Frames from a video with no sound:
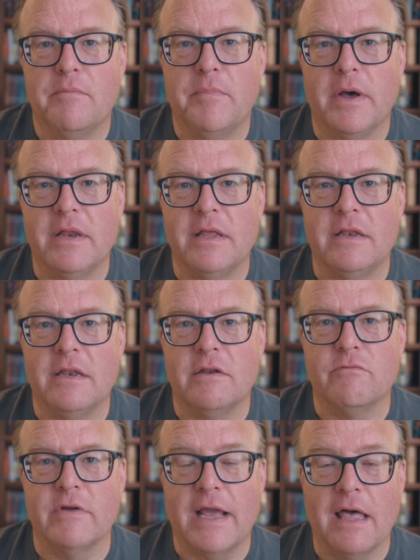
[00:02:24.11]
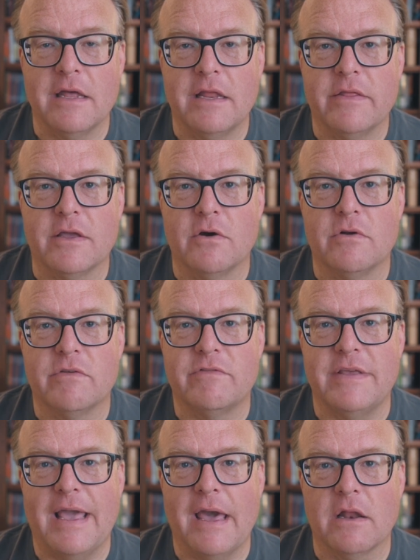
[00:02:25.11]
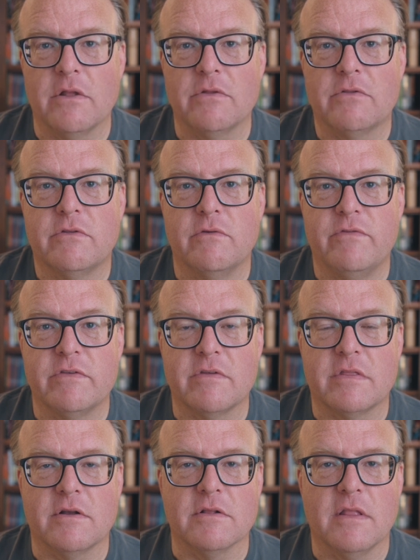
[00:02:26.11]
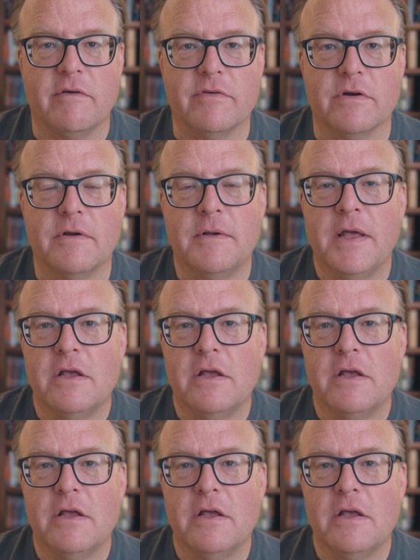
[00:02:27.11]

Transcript: but in reality, they go to Seattle to visit their lover.